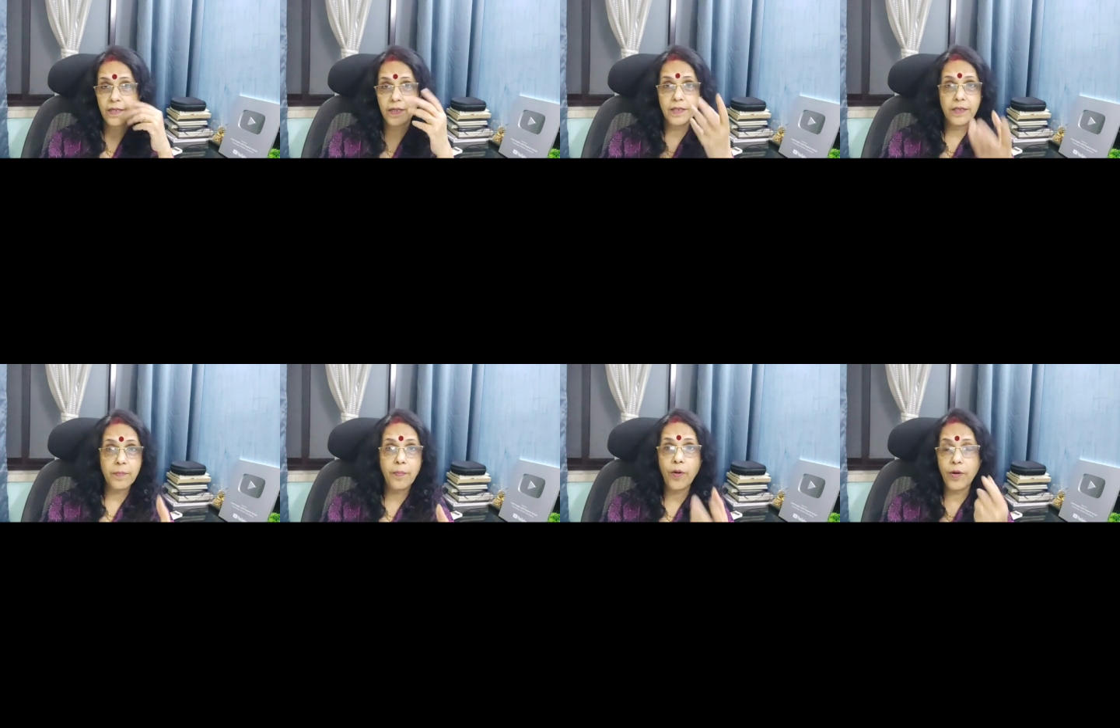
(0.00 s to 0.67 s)
in
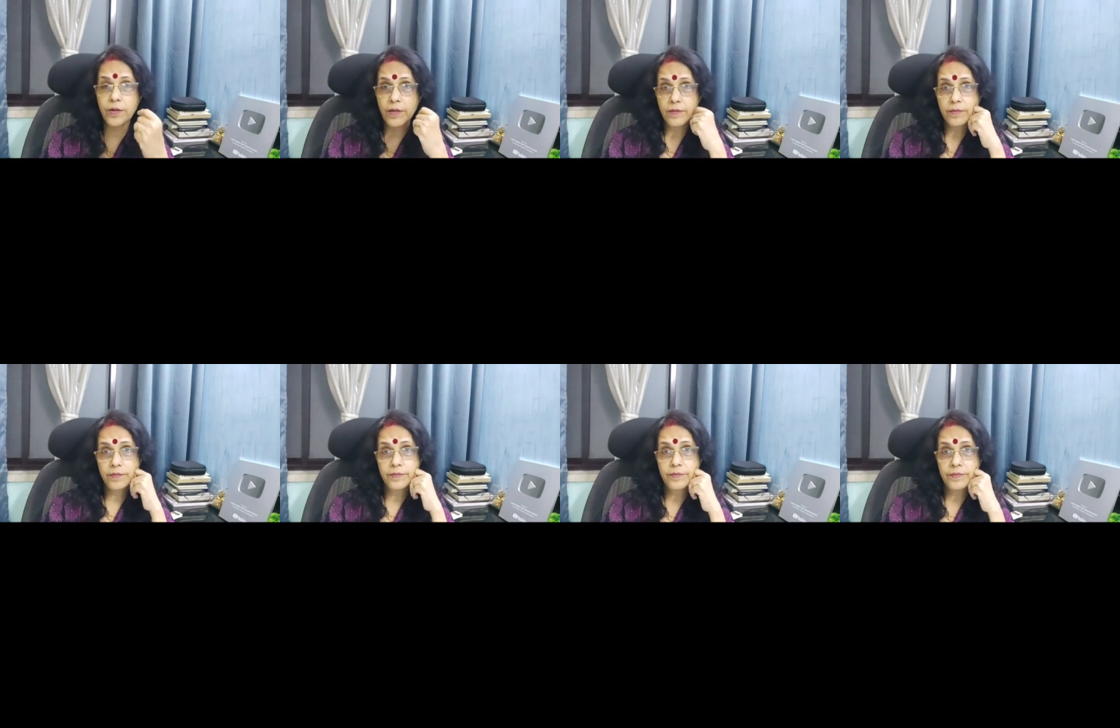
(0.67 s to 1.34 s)
the pot.
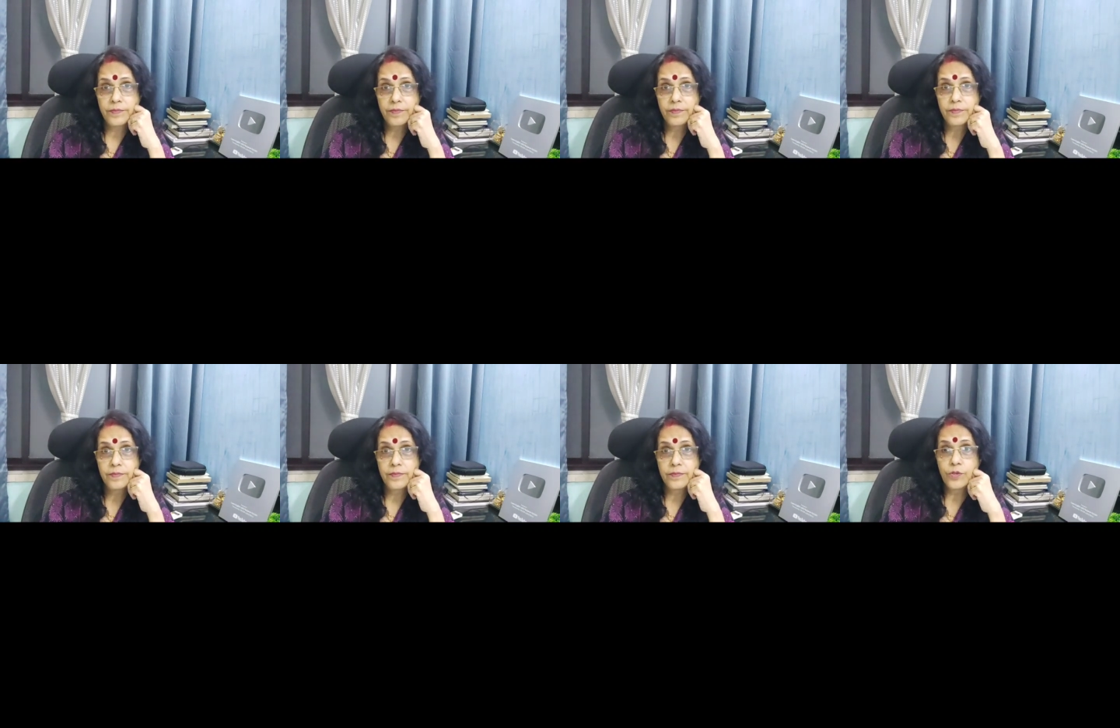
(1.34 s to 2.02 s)

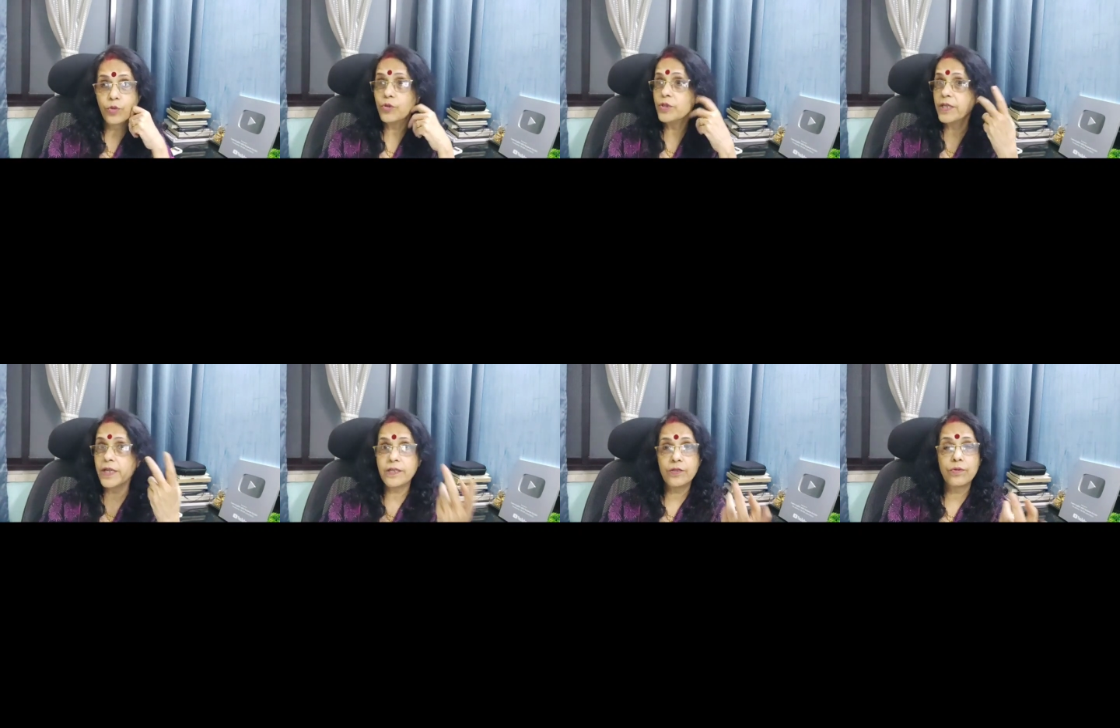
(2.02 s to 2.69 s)
Don't
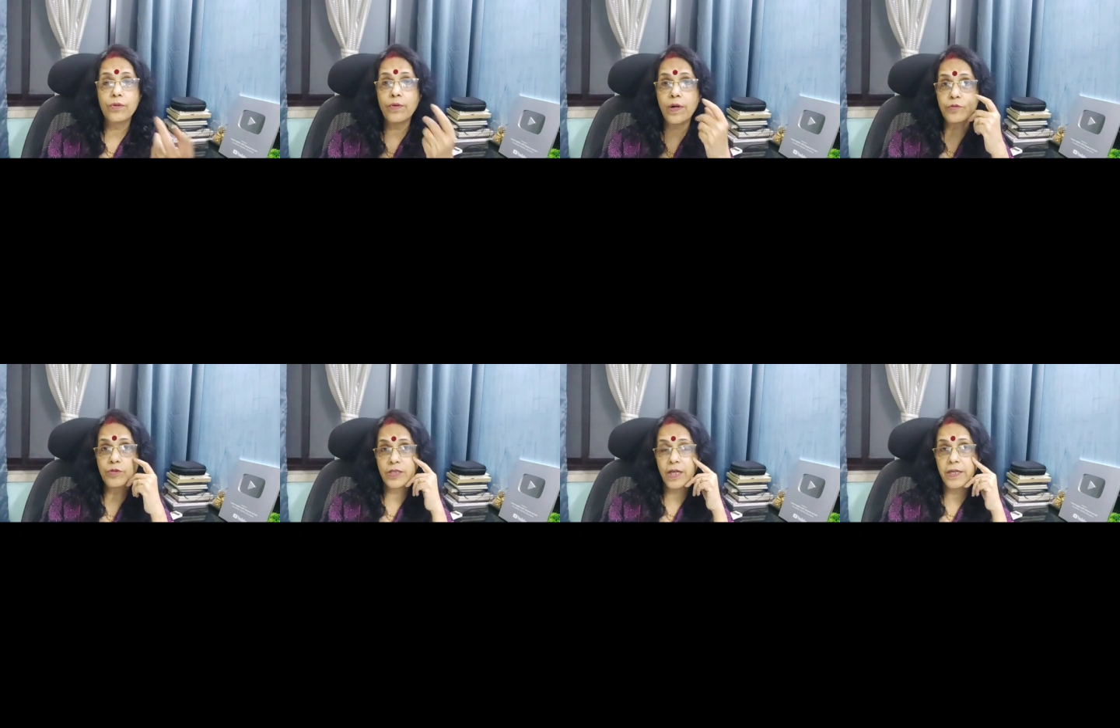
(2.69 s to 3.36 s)
dare to go
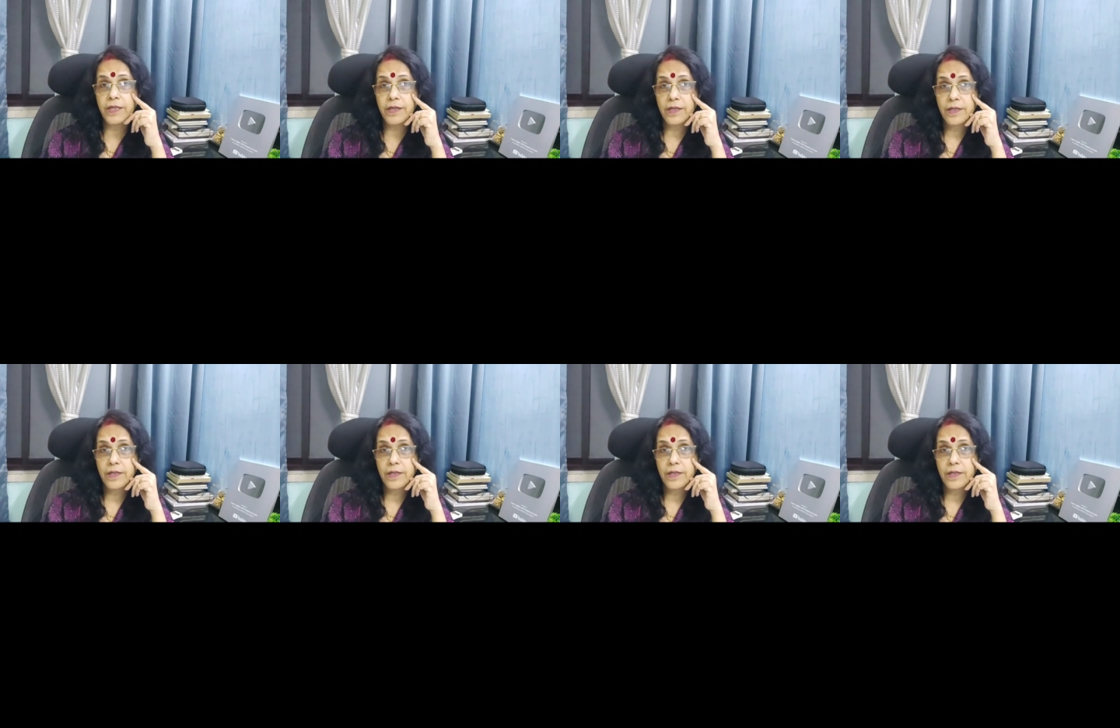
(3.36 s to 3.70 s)
outside.